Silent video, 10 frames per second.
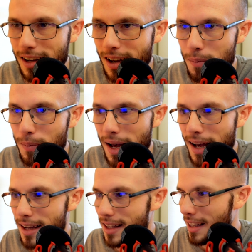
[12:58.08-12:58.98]
come
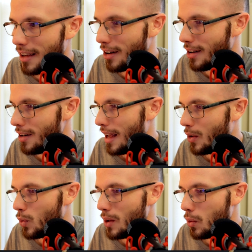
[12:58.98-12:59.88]
back here
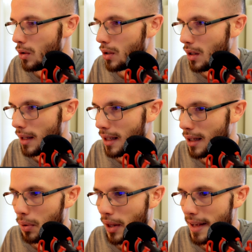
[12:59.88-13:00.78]
and we will click
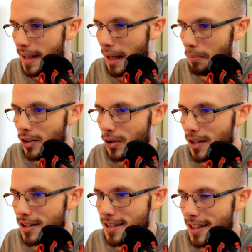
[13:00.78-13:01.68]
play again. You
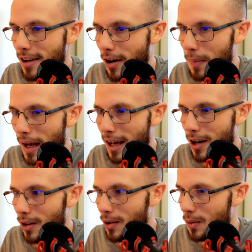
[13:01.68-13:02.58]
can see our
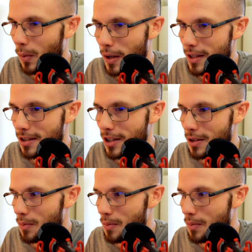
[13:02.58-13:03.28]
paddle was just